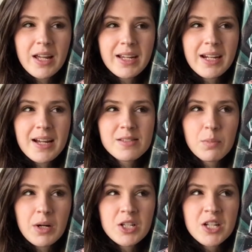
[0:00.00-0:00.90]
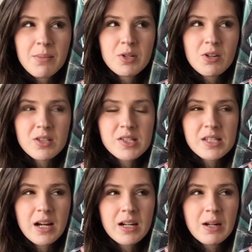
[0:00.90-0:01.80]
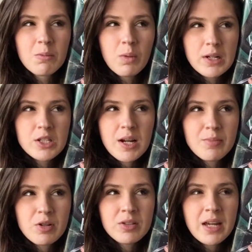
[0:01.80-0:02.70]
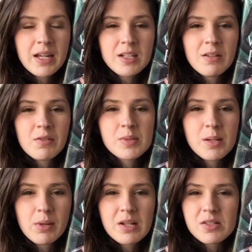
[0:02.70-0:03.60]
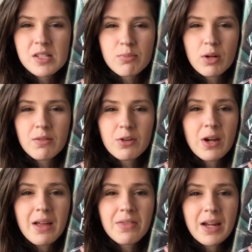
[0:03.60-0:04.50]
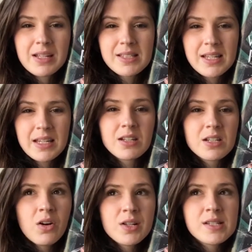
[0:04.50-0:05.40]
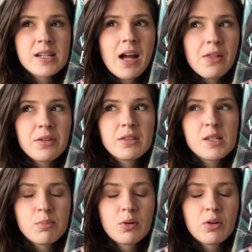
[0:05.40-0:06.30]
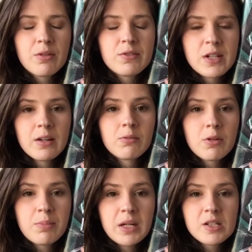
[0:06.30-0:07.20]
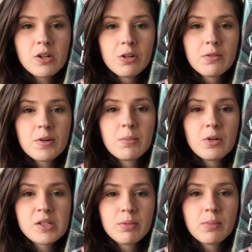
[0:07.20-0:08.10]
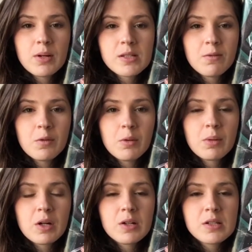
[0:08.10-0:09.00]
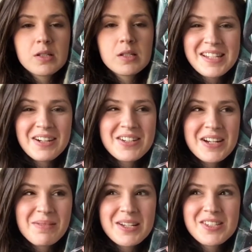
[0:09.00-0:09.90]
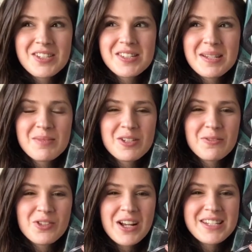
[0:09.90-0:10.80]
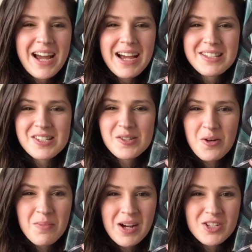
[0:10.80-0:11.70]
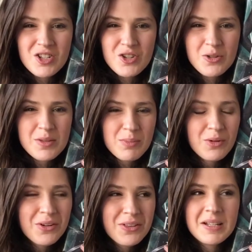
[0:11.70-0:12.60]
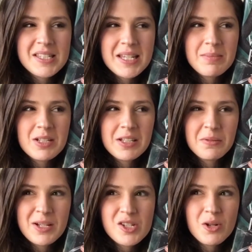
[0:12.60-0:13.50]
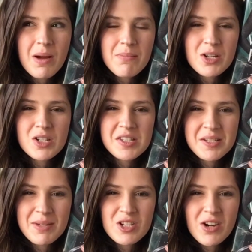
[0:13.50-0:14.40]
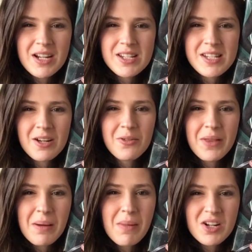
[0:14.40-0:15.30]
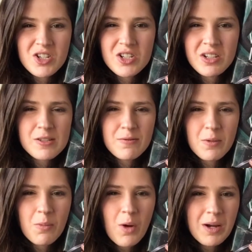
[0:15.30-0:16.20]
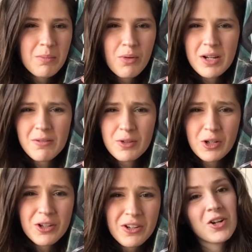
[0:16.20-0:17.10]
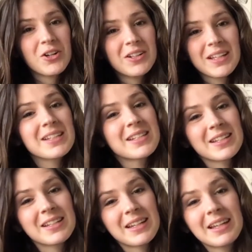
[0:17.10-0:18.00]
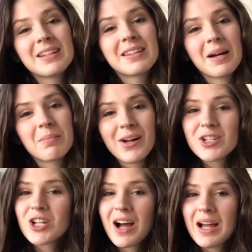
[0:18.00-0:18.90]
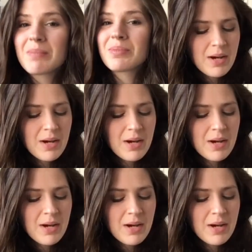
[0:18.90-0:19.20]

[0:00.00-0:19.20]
Like, it has one chapter at the start and one chapter at the end from someone else's point of view, and that is it. Honestly, I think this book could have done with being told from multiple points of view because Sarah J Maas just seems to have tried to add so much to the book. It seemed a little bit too ambitious to be trying to tell that much just from one point of view. Totally didn't need that much hype.